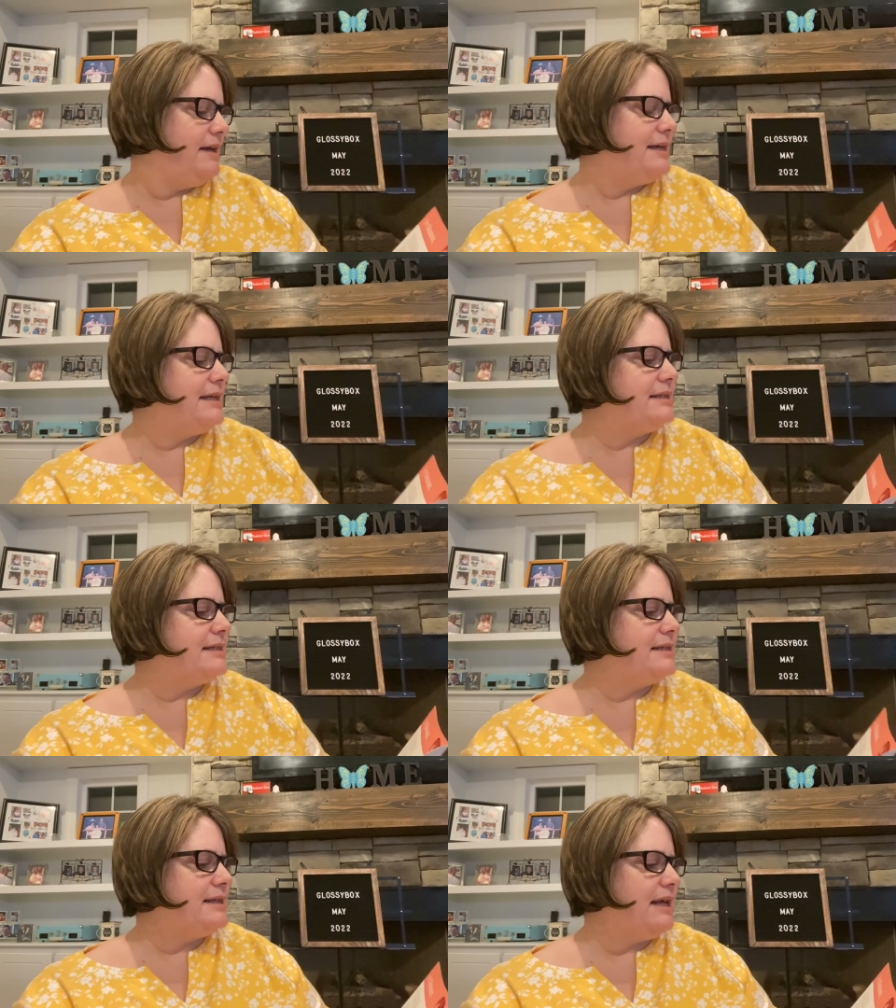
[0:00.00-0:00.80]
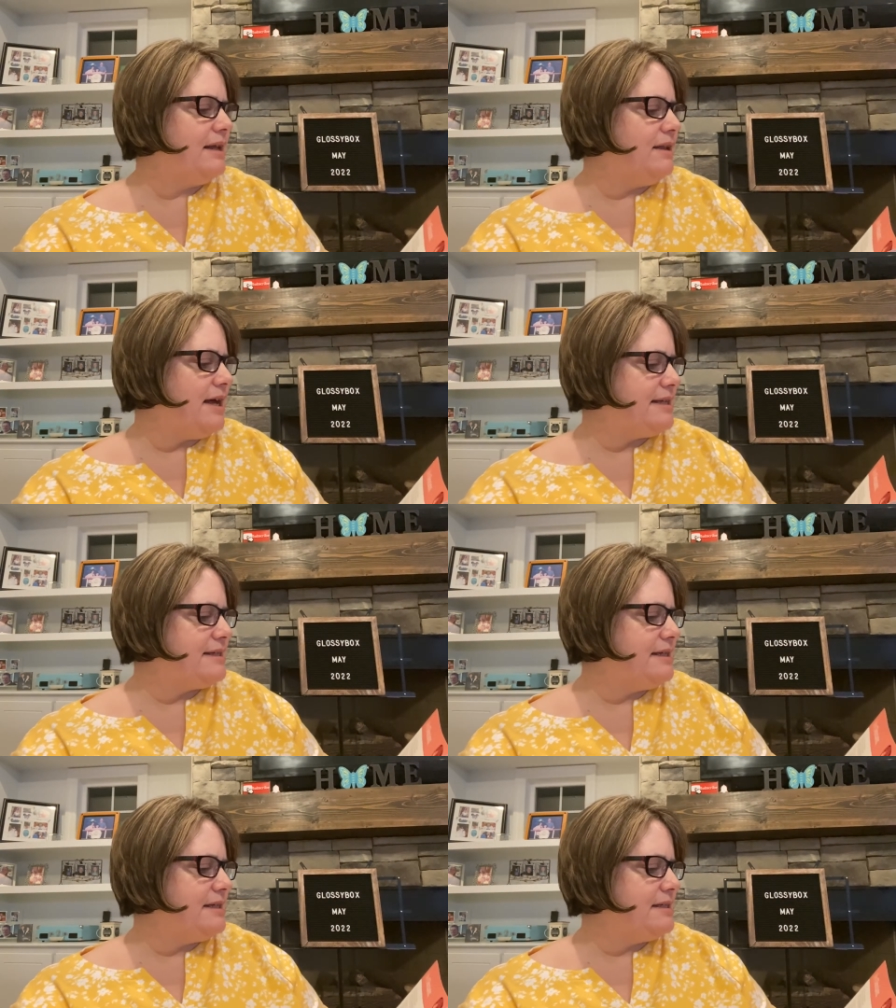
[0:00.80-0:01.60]
It says, "Hey
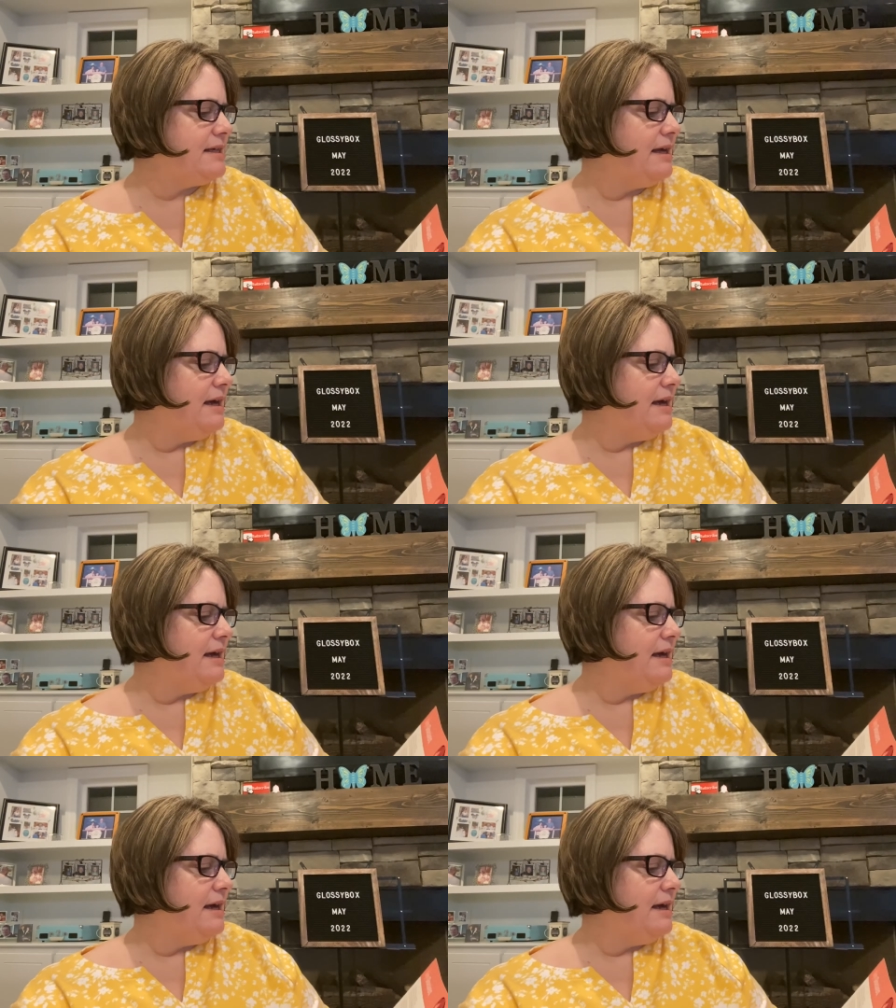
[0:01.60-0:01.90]
Glossies,